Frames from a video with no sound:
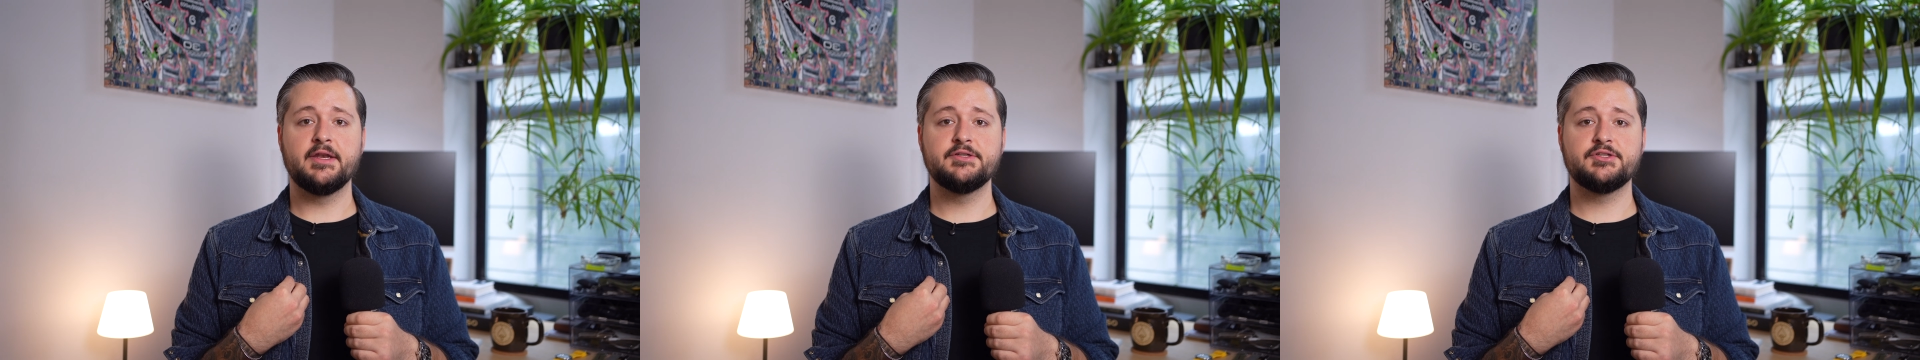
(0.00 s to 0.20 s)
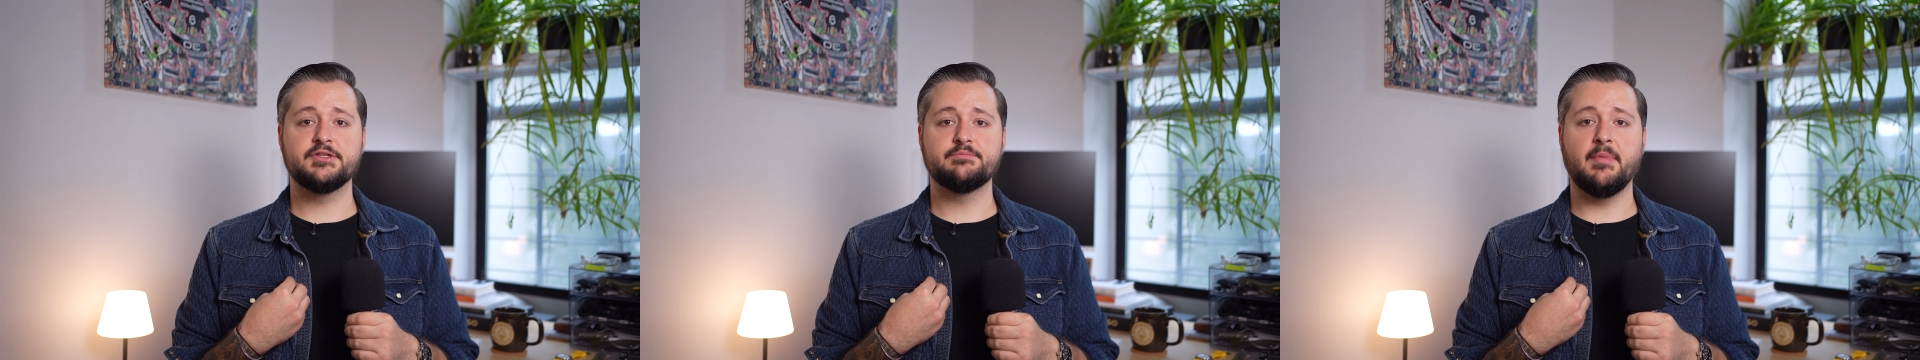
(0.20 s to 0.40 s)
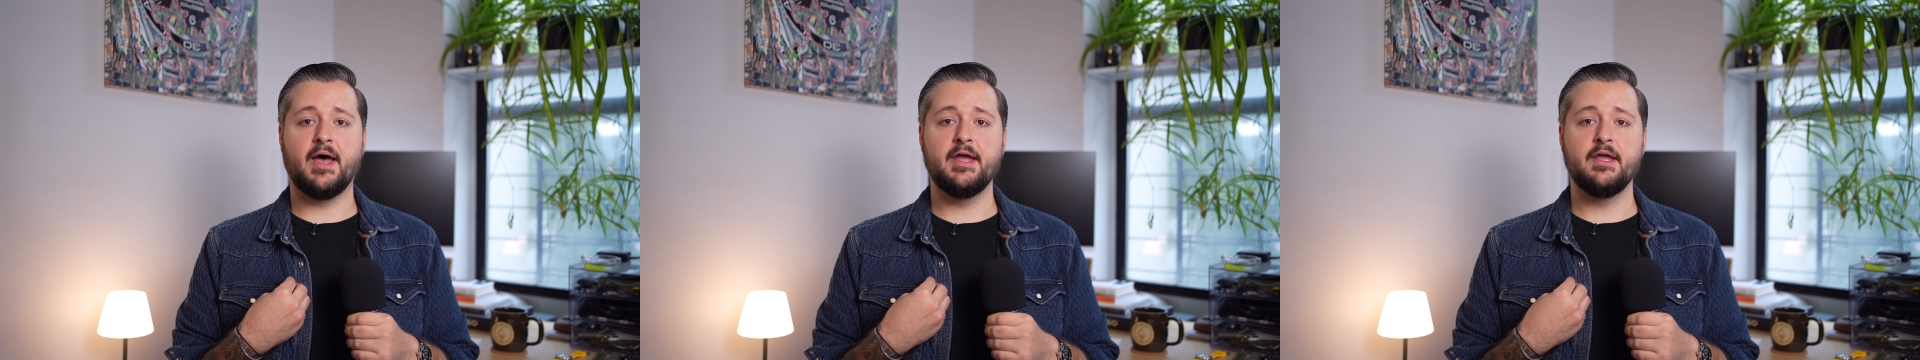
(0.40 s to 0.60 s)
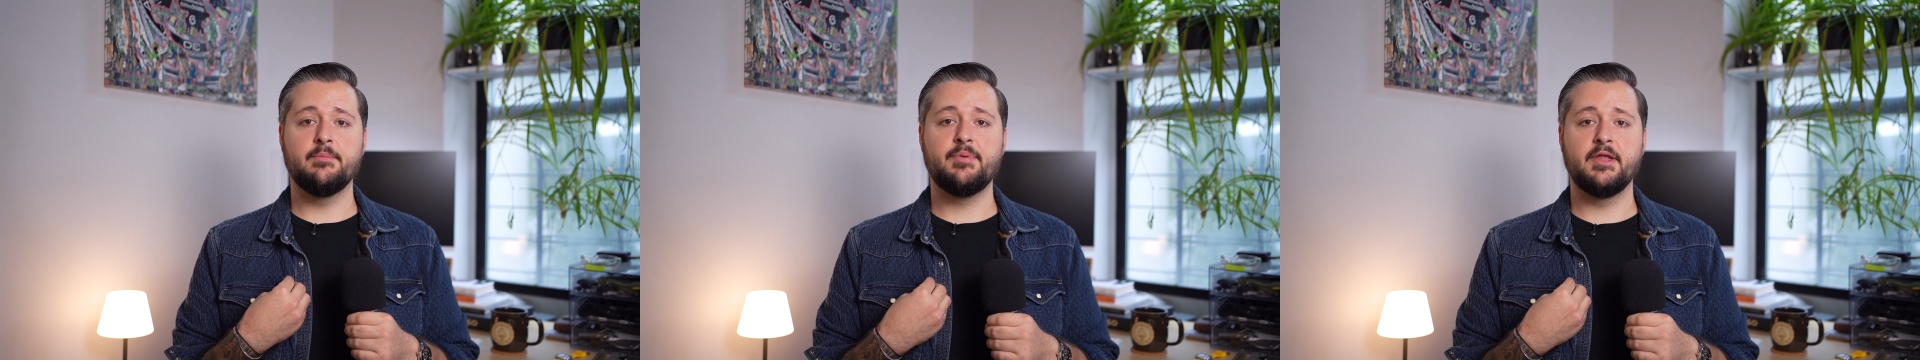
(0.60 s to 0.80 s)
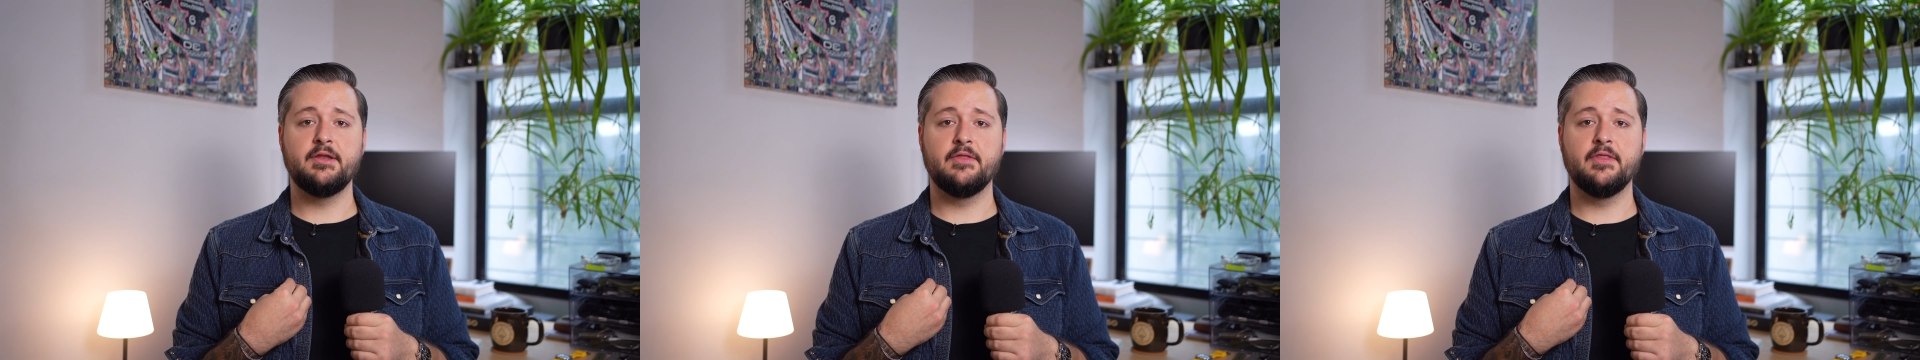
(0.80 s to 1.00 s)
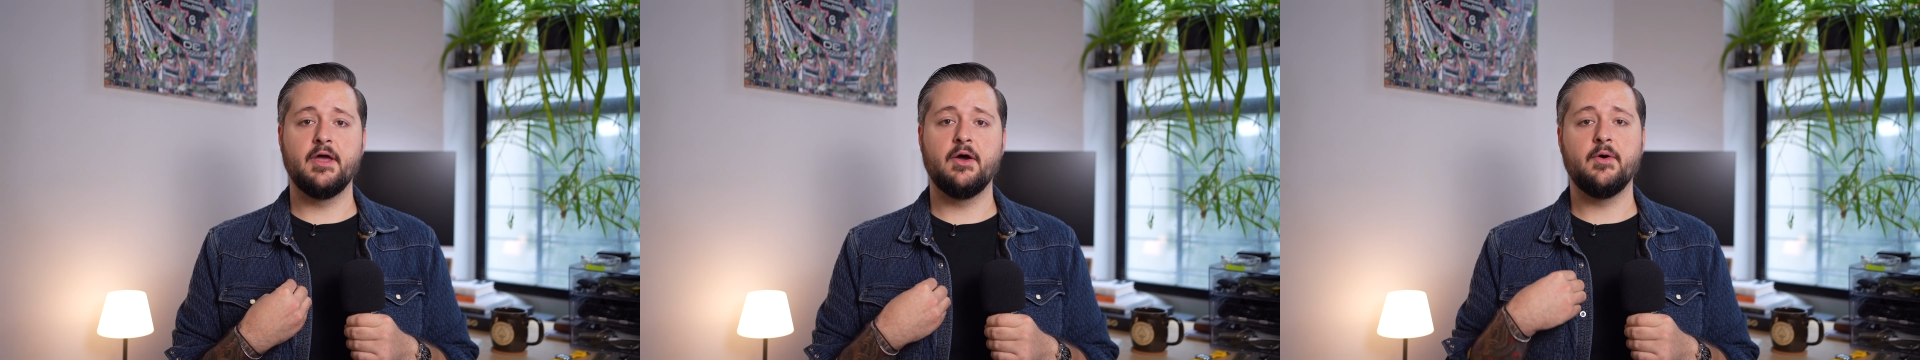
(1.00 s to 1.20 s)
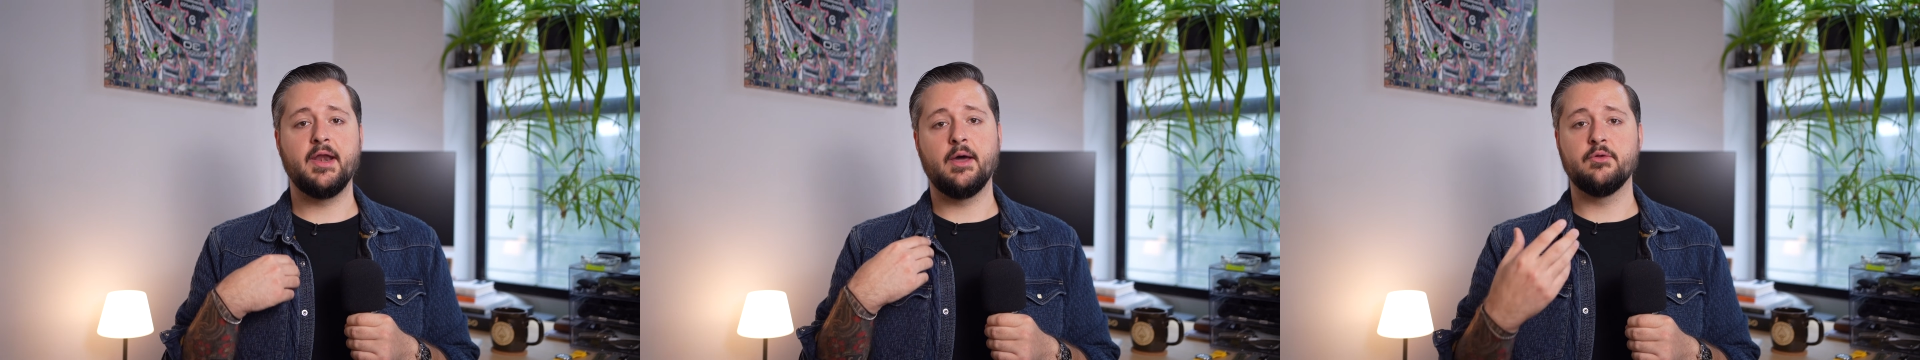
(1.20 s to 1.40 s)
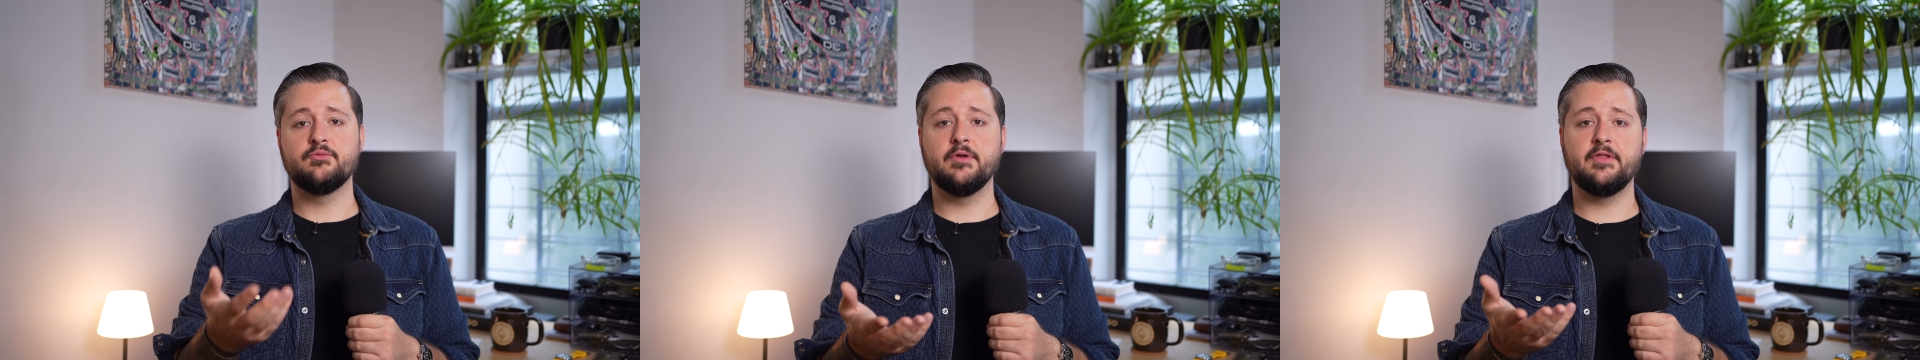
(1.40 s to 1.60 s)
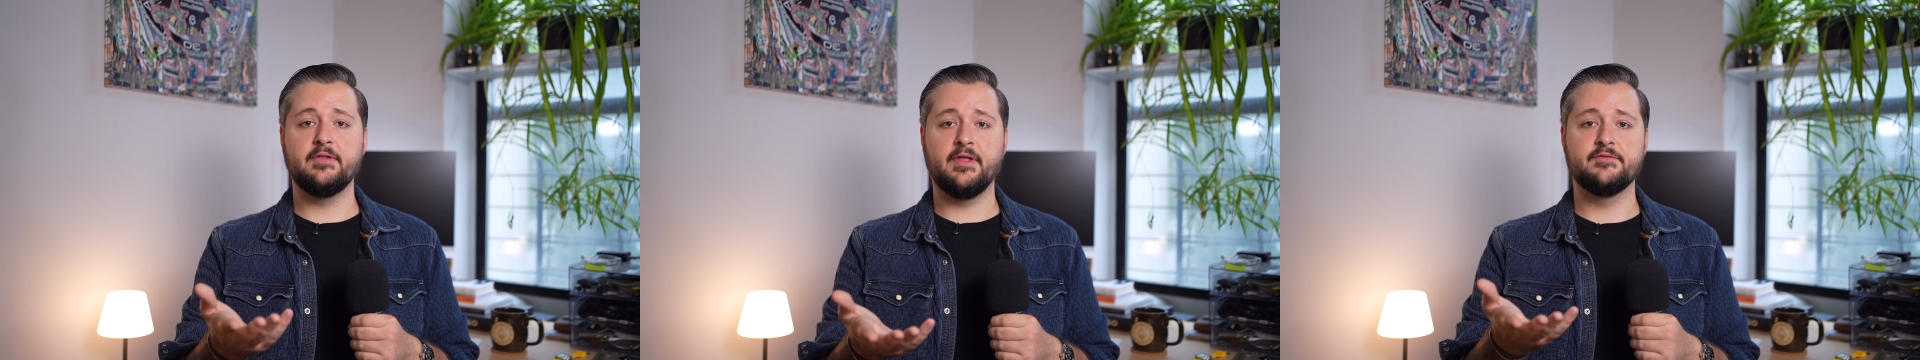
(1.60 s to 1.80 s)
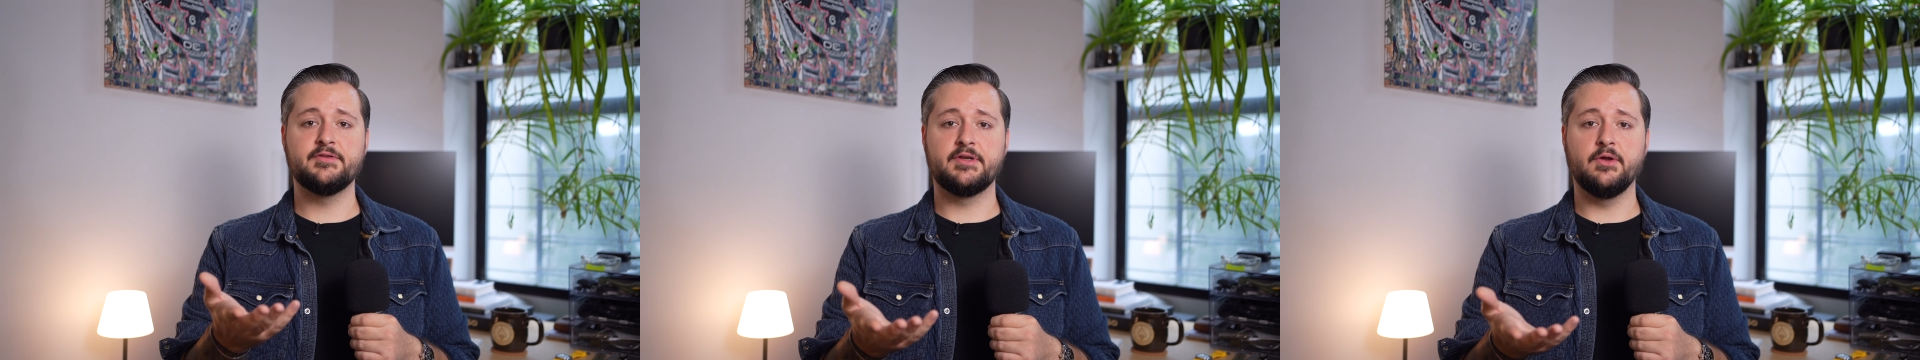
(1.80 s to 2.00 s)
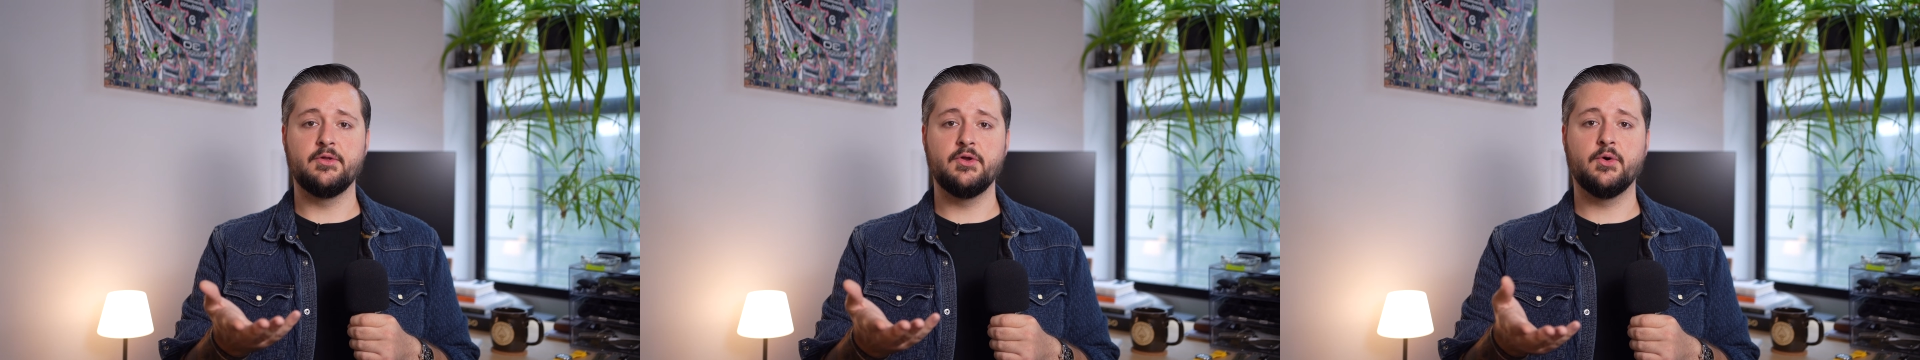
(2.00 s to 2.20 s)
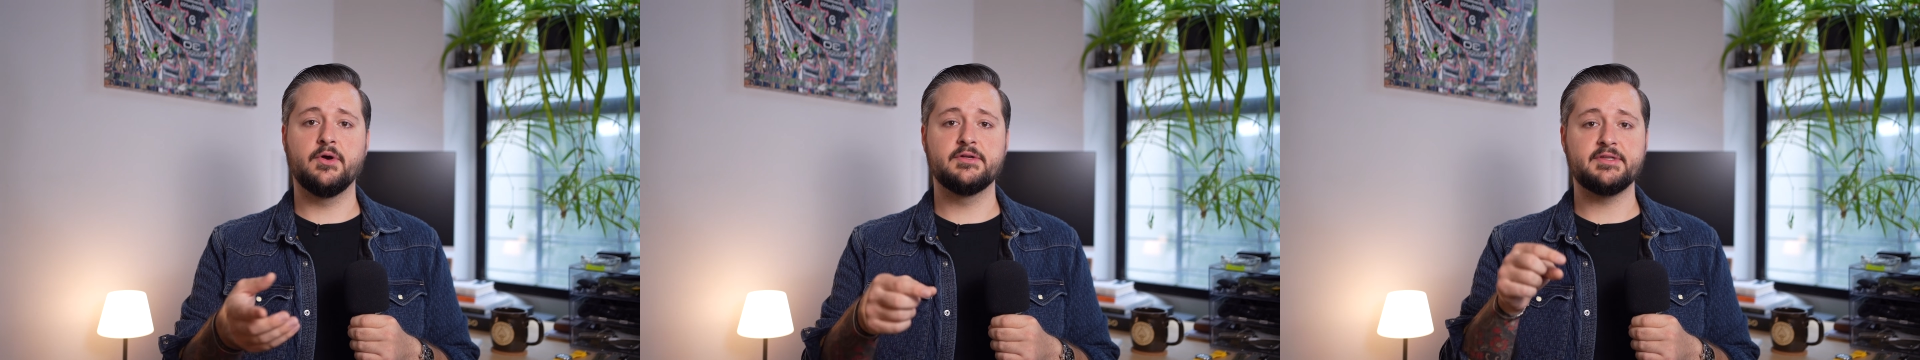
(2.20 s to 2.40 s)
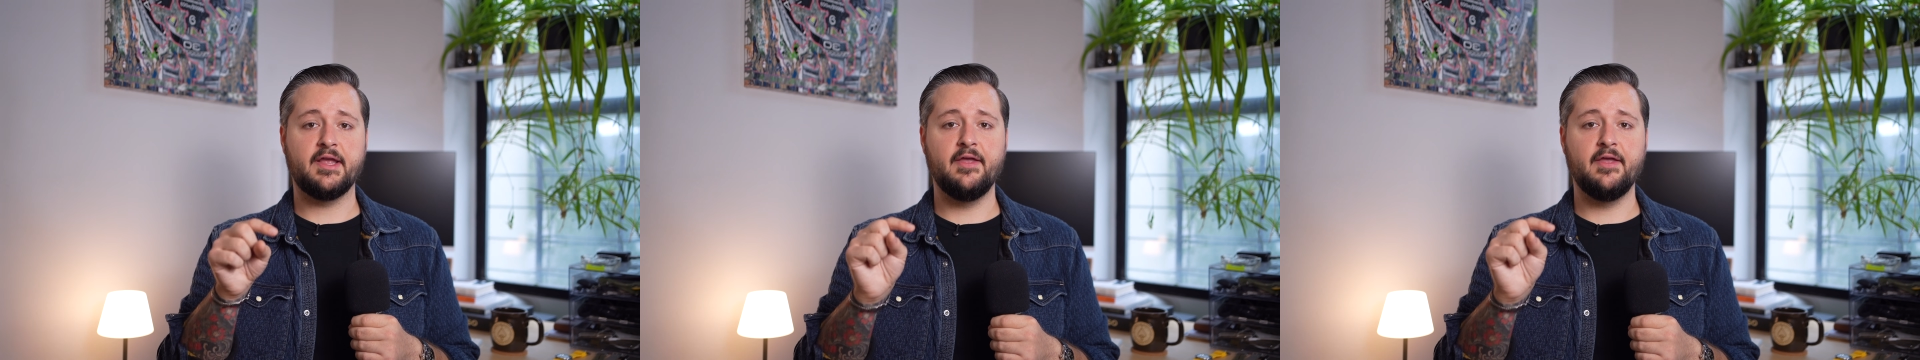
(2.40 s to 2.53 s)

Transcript: is just my opinion though, and I would really love to know yours